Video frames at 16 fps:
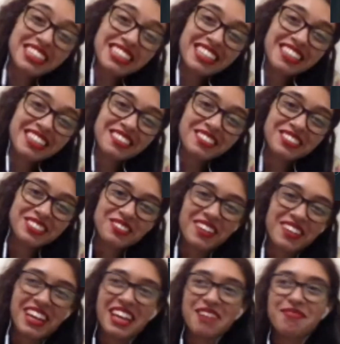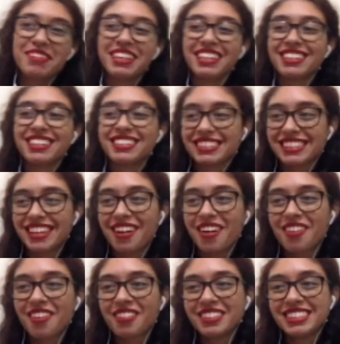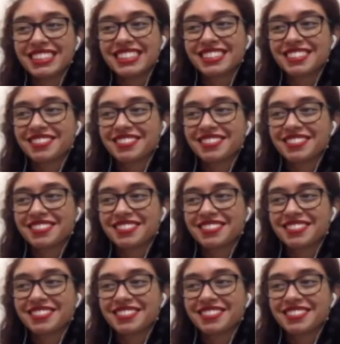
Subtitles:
in a good way, because I always